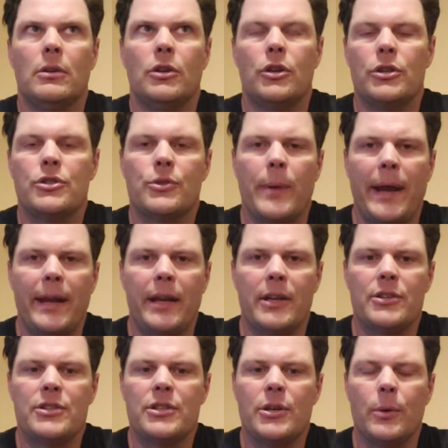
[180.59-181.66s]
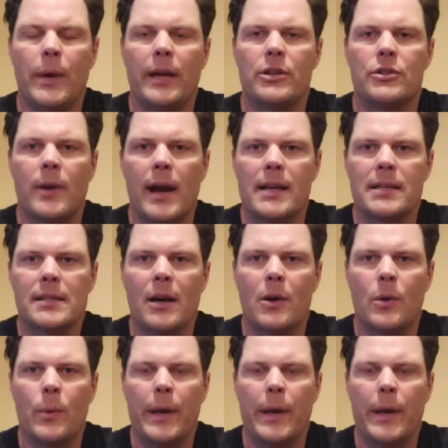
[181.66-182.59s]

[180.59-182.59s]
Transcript: good drainage to it, dries out